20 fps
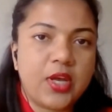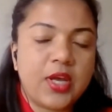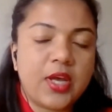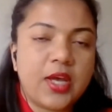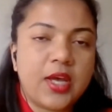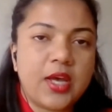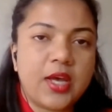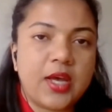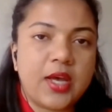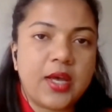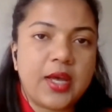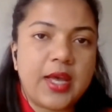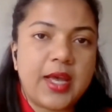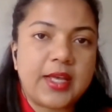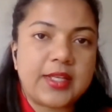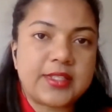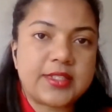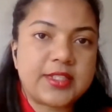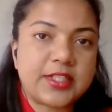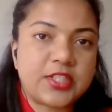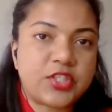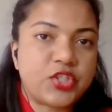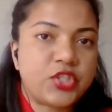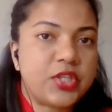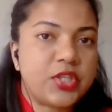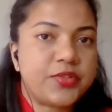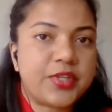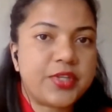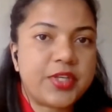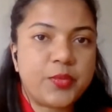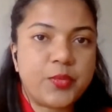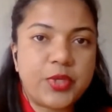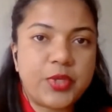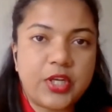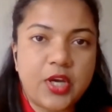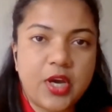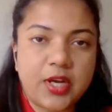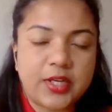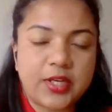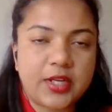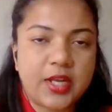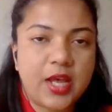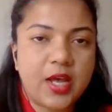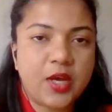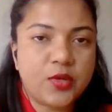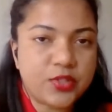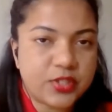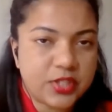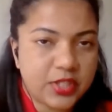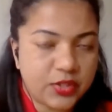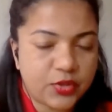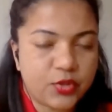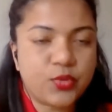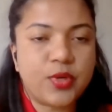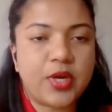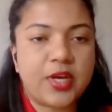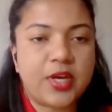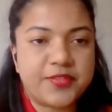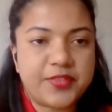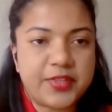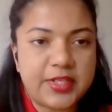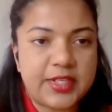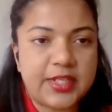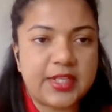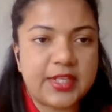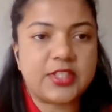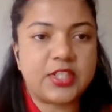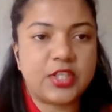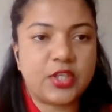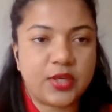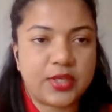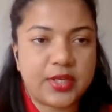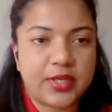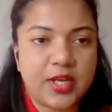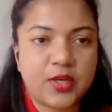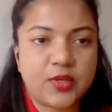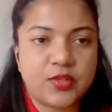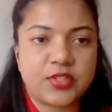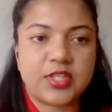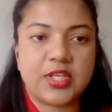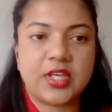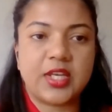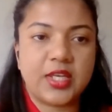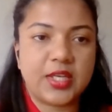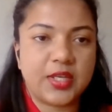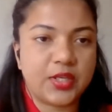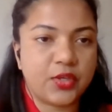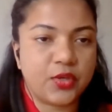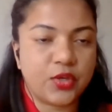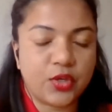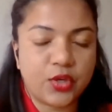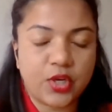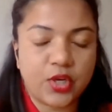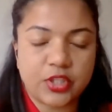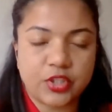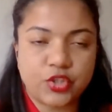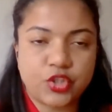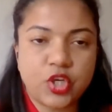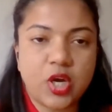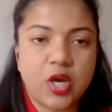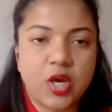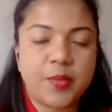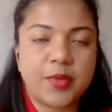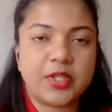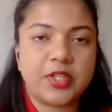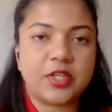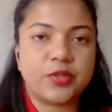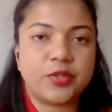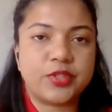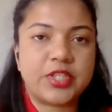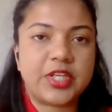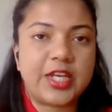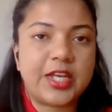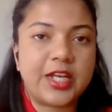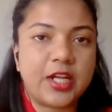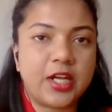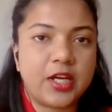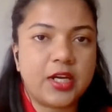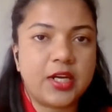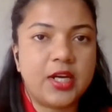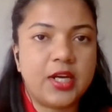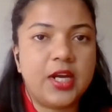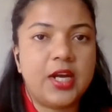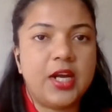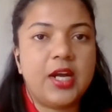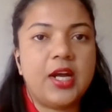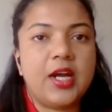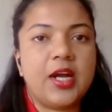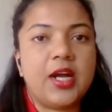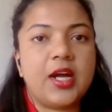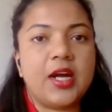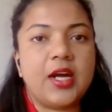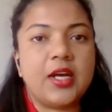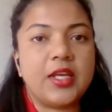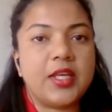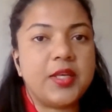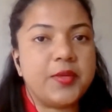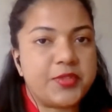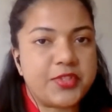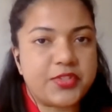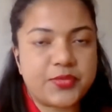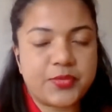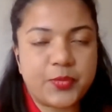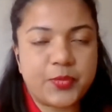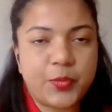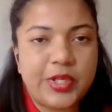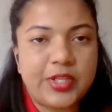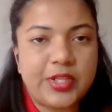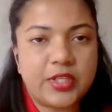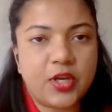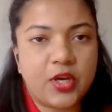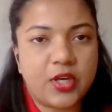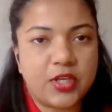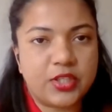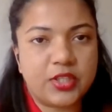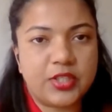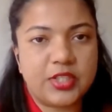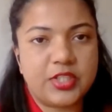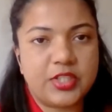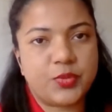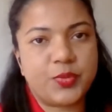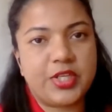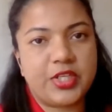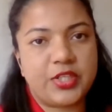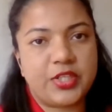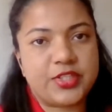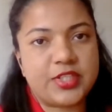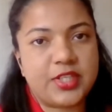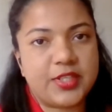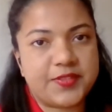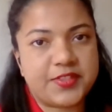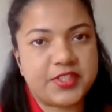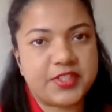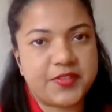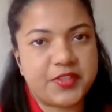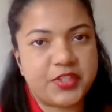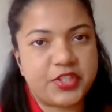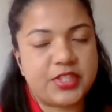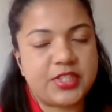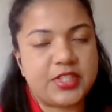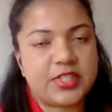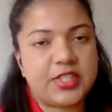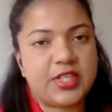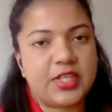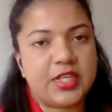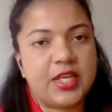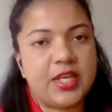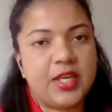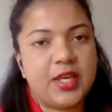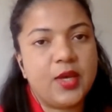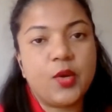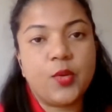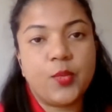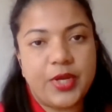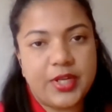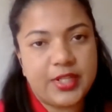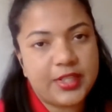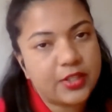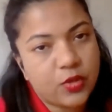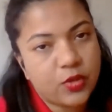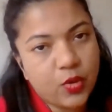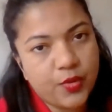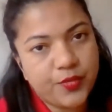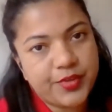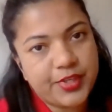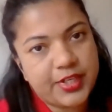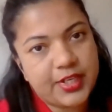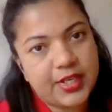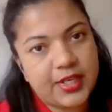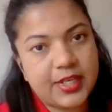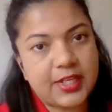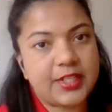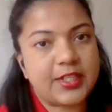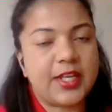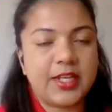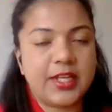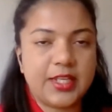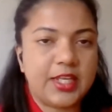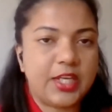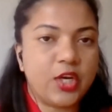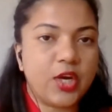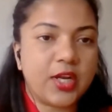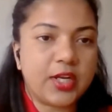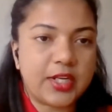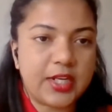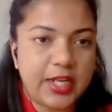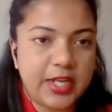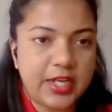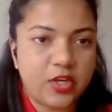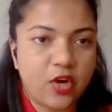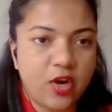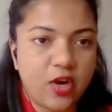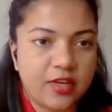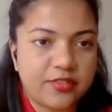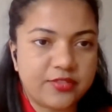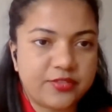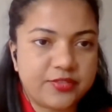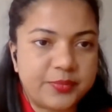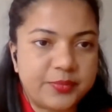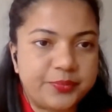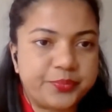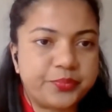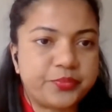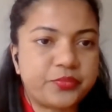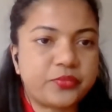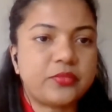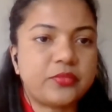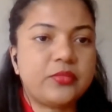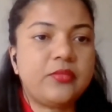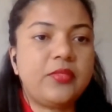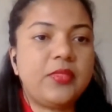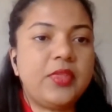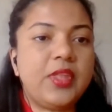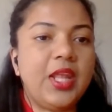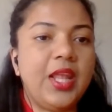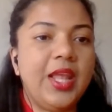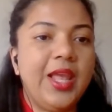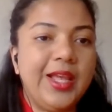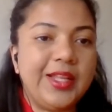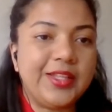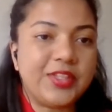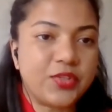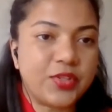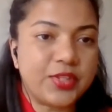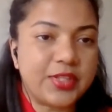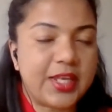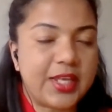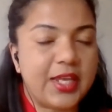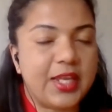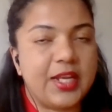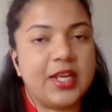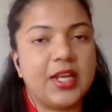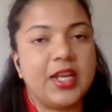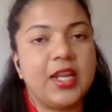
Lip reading: has 6 children. We got housing through our affiliates. He got housing. He got a job in the hotel. He was well on his way to self-sufficiency when COVID hit and he got laid off. And so then,